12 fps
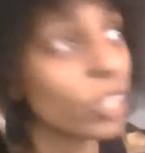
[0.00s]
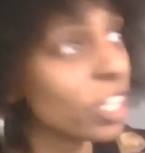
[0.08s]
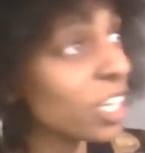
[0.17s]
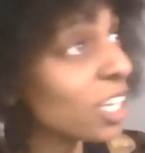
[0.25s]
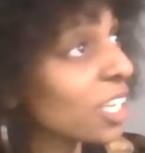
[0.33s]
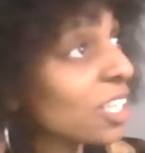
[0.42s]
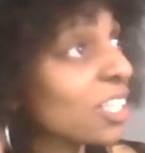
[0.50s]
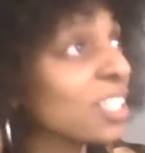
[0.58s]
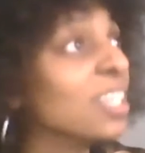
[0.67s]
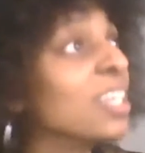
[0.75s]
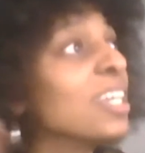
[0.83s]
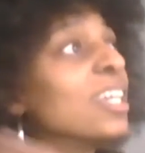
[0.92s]
one,
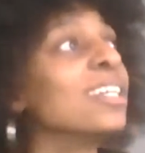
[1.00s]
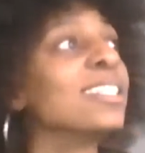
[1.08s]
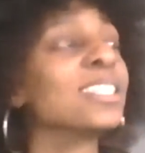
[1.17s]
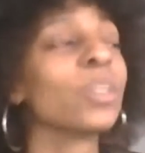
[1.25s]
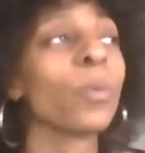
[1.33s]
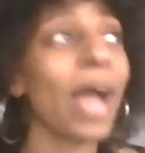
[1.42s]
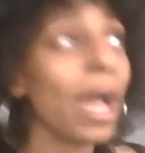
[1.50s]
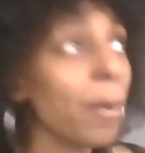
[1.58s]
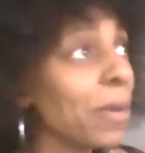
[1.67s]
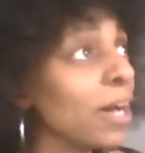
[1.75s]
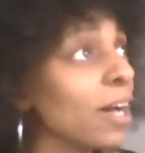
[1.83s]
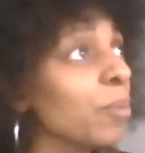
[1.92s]
the
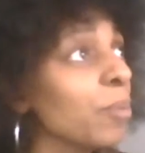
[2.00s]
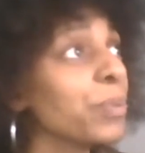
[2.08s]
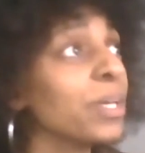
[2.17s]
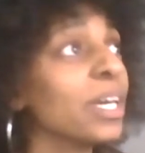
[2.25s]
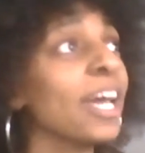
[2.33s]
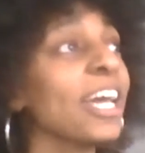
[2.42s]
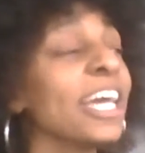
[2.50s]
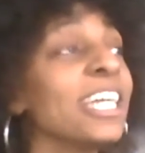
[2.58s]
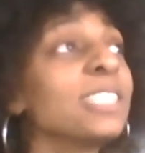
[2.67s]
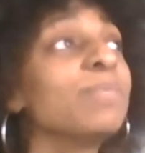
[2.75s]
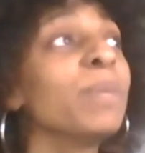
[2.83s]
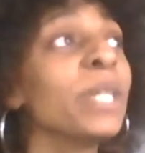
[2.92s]
wrap up.
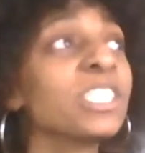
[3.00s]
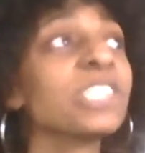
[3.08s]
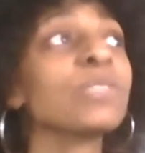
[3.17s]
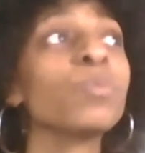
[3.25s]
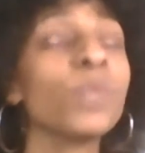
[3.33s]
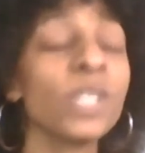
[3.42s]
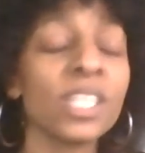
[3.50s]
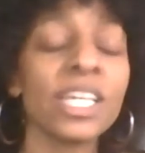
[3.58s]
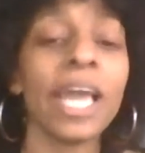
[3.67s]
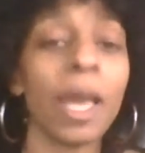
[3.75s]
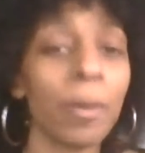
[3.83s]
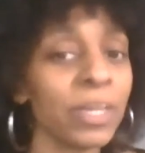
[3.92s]
It's been some
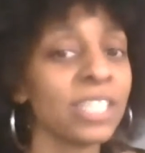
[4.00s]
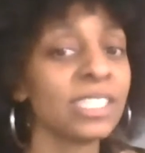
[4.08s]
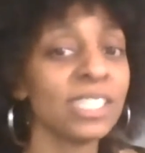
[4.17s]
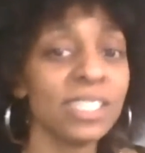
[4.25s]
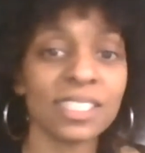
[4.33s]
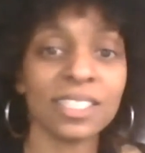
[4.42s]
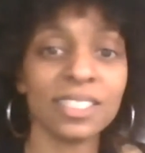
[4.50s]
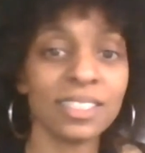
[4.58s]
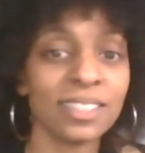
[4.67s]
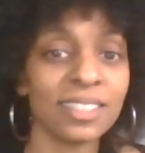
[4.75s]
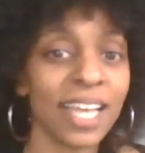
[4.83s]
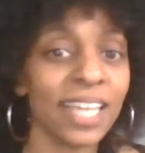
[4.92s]
really epic
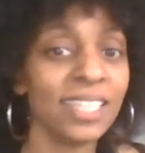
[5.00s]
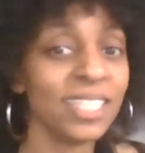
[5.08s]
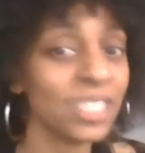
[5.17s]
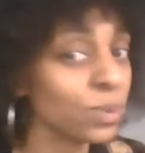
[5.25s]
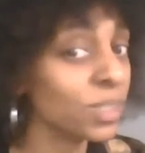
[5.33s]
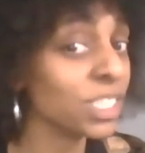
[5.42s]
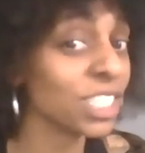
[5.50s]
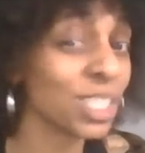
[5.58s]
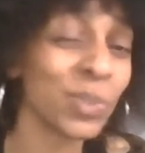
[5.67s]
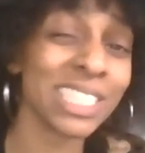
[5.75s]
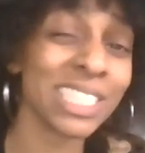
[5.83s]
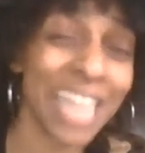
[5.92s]
seasons, and this one
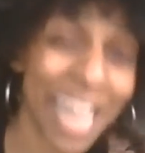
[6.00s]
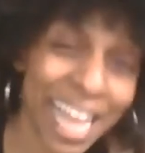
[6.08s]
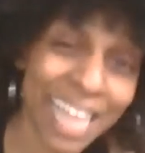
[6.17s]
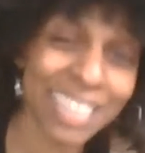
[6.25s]
just was not.